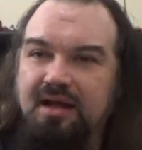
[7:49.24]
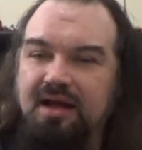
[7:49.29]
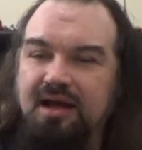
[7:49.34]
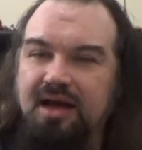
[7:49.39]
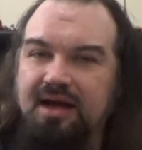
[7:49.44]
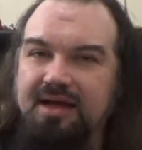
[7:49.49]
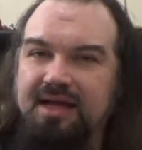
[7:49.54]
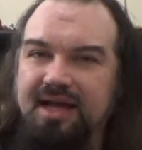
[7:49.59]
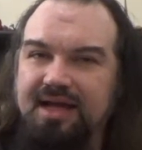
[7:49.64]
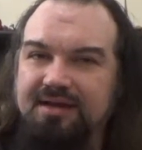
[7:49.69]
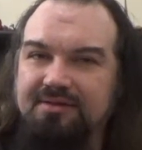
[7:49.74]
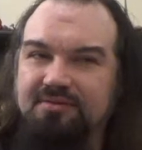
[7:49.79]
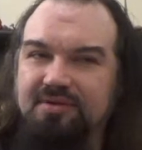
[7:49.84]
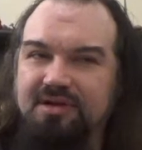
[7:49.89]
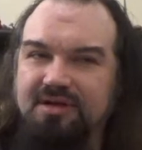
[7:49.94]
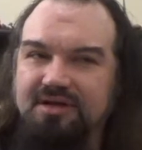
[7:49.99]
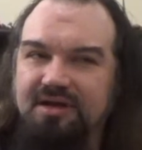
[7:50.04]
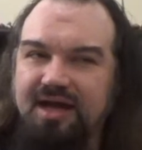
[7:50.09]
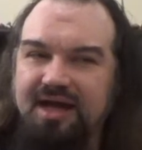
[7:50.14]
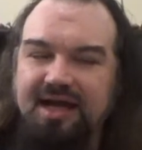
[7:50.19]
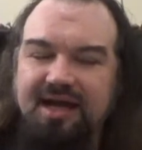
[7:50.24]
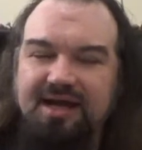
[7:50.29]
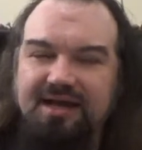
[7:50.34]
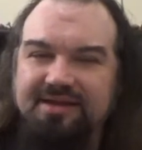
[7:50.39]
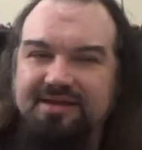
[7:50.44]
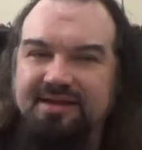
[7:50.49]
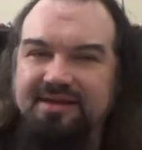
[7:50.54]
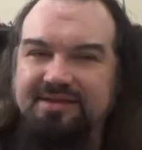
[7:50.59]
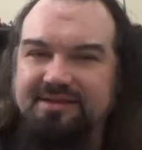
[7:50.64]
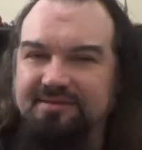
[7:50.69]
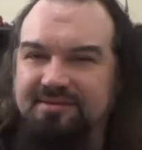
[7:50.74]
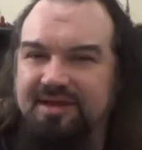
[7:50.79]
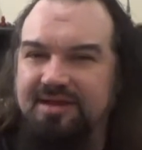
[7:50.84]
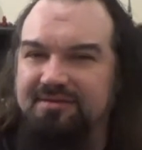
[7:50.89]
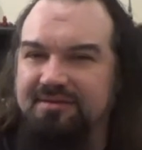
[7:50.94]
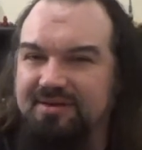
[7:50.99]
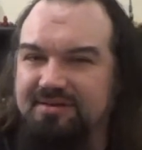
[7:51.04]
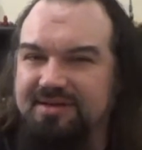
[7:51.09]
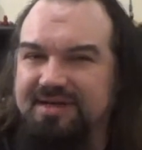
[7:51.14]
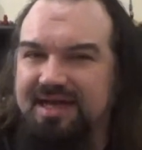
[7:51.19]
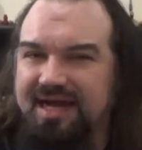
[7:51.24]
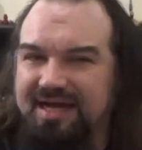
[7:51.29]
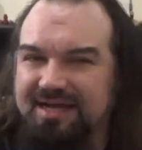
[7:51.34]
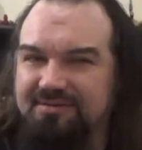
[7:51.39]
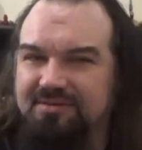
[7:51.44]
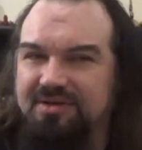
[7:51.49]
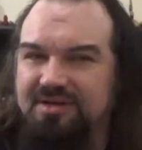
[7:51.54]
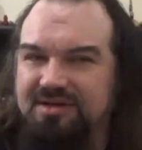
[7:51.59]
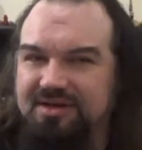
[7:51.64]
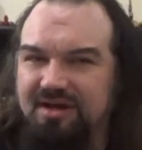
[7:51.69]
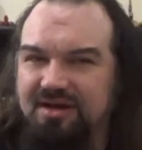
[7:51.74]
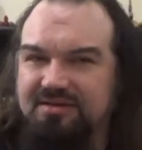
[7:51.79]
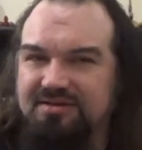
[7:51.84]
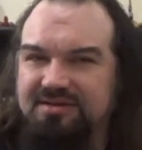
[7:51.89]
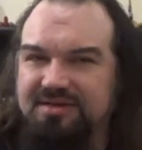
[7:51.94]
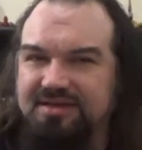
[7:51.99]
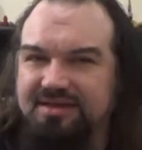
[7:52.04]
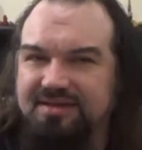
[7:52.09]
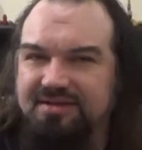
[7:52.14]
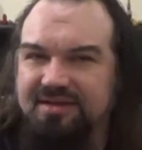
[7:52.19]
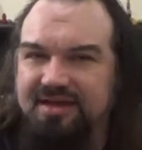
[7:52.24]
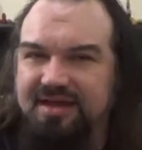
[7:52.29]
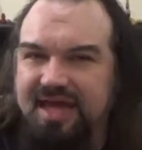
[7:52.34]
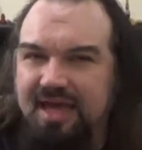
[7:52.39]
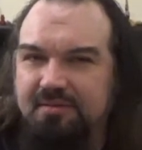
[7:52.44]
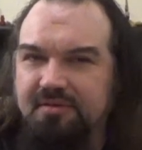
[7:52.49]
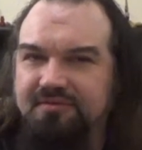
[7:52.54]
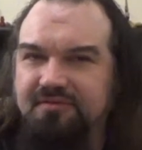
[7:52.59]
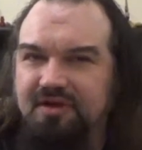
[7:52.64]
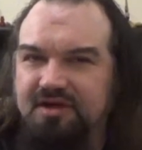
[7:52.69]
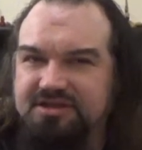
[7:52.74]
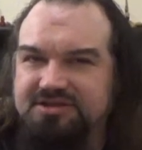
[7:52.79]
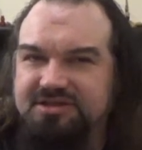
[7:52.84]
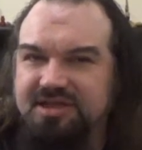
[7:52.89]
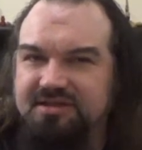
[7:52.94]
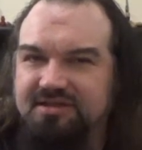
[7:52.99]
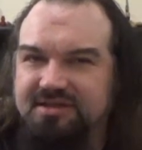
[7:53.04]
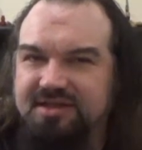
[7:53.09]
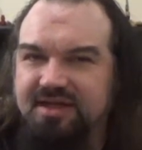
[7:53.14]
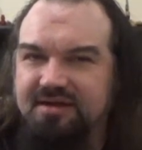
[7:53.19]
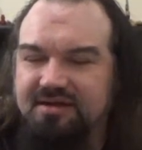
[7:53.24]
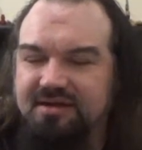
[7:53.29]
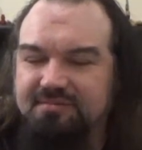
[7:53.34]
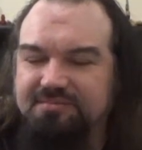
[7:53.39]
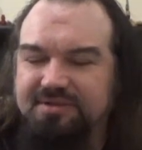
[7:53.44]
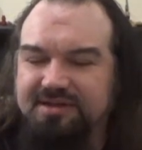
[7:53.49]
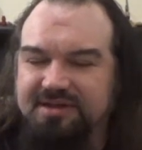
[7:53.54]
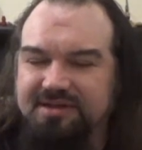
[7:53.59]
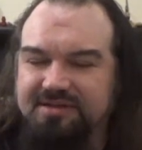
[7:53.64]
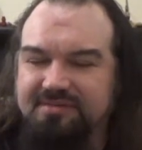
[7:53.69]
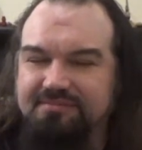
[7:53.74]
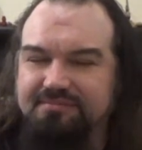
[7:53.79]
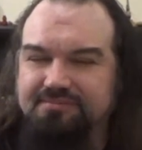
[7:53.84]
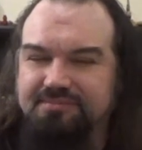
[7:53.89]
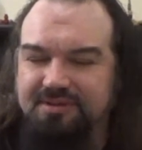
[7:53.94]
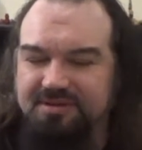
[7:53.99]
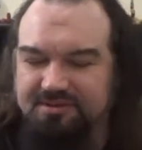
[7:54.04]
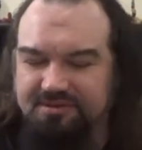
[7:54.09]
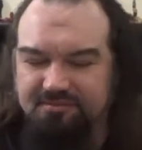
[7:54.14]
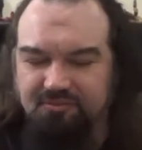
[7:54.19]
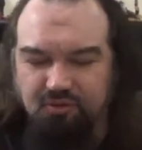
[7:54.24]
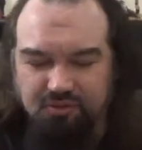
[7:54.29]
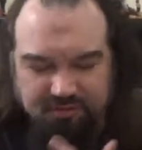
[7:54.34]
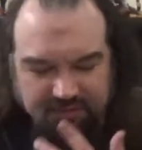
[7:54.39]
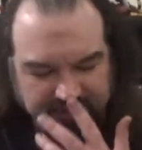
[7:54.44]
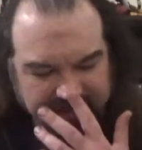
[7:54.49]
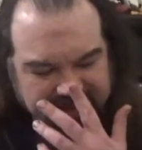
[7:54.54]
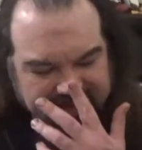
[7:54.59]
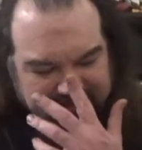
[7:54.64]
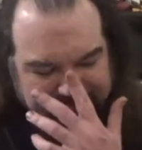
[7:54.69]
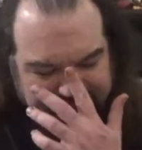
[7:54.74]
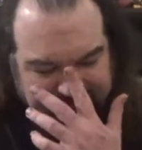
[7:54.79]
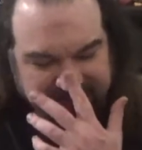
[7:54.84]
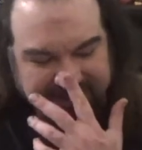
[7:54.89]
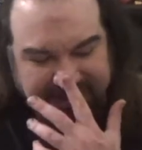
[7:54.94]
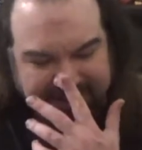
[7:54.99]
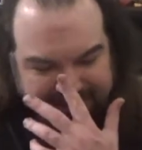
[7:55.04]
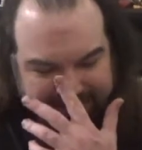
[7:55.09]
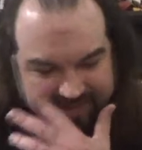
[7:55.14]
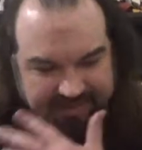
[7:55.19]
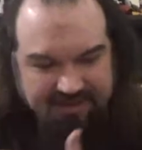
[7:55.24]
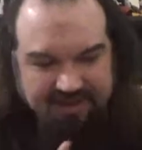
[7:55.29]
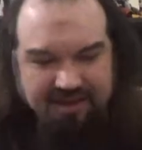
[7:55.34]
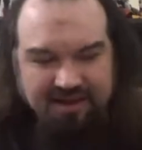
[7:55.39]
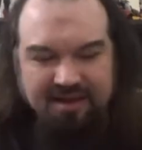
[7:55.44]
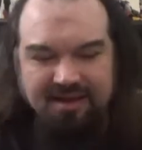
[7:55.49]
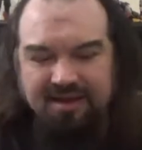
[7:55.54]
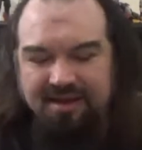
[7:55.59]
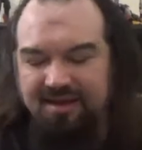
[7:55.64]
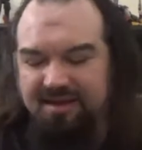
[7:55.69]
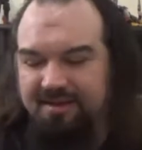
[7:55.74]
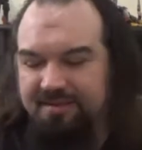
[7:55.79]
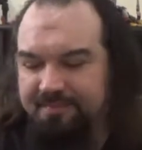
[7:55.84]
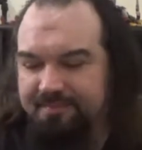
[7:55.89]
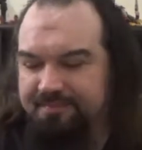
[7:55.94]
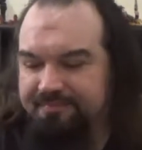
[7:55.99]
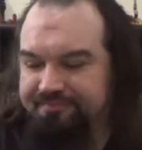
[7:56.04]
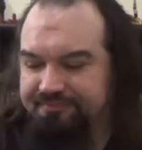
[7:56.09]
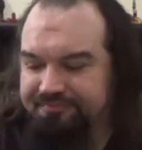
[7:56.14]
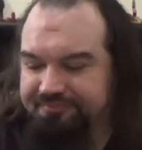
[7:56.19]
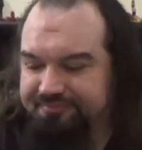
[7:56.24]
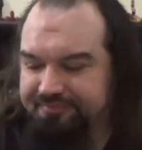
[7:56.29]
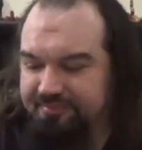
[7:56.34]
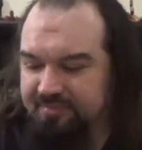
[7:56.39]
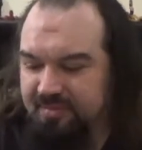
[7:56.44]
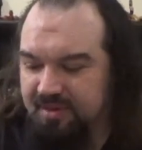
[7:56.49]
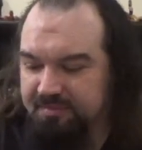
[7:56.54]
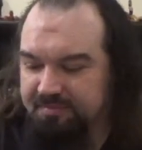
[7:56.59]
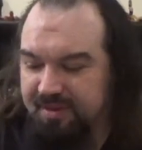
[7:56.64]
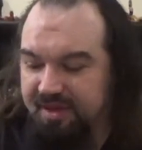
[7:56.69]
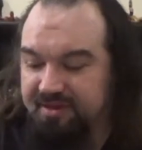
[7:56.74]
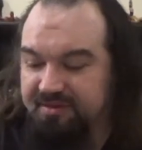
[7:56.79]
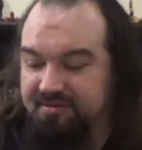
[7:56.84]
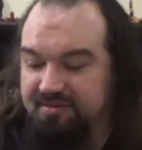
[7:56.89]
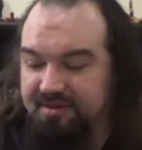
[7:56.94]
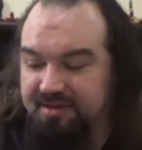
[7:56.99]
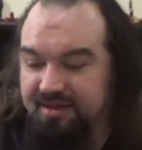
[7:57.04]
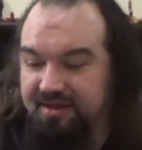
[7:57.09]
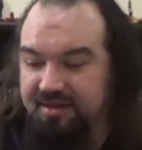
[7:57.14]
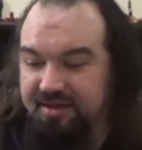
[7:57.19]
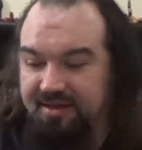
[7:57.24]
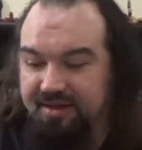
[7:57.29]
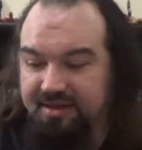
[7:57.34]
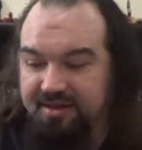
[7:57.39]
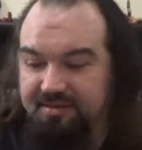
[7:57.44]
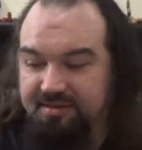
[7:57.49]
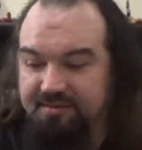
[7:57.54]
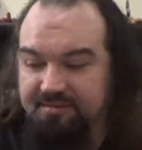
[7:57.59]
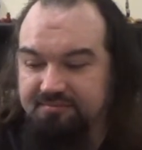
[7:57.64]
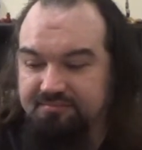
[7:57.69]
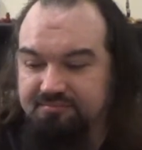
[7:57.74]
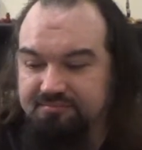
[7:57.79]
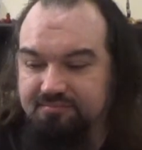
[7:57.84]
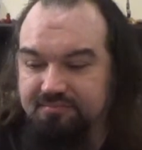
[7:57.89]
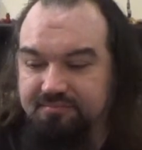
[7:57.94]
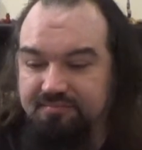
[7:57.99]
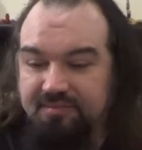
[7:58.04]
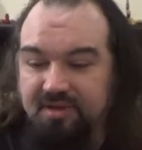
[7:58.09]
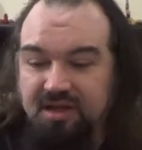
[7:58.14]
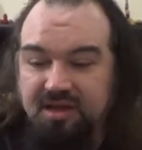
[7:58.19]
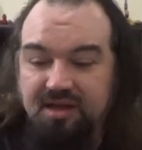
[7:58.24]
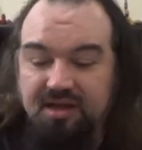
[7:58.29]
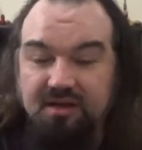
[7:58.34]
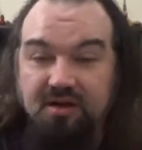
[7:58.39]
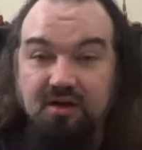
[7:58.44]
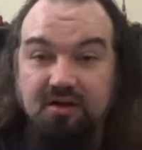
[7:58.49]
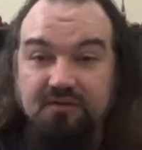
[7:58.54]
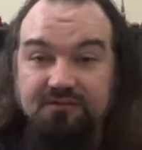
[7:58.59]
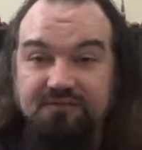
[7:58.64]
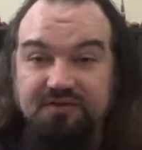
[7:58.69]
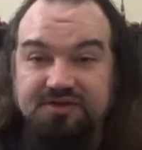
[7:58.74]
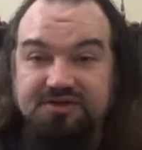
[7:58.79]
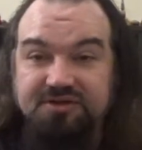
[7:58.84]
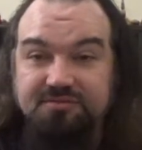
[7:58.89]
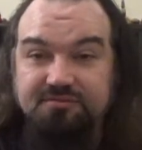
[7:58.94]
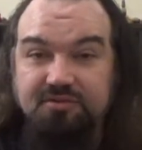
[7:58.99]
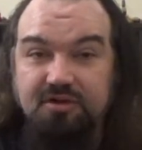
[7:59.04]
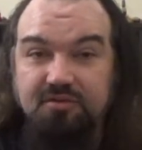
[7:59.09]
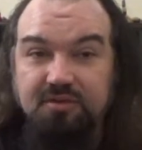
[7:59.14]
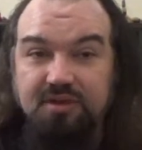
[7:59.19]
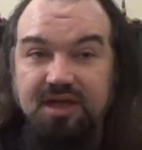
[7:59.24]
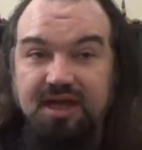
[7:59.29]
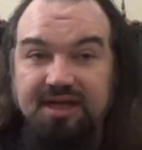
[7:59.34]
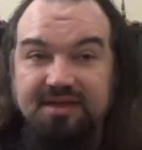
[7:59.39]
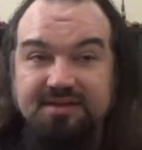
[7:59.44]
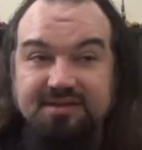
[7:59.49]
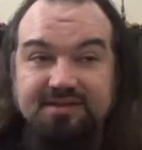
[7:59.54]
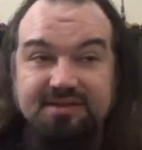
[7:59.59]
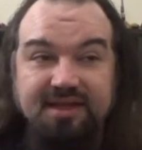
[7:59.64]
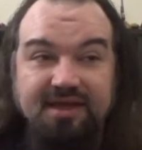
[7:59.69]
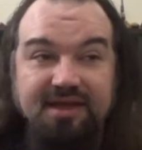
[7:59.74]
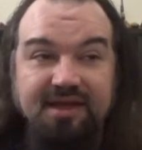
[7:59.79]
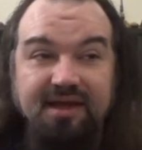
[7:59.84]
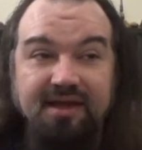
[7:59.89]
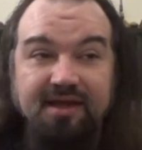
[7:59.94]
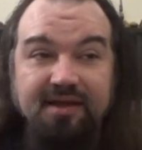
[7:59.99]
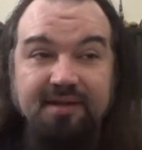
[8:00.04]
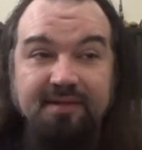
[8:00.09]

I kind of want to call it a camouflage helicarrier, but it's a little more than that. But yeah, it basically an artificial mobile island that.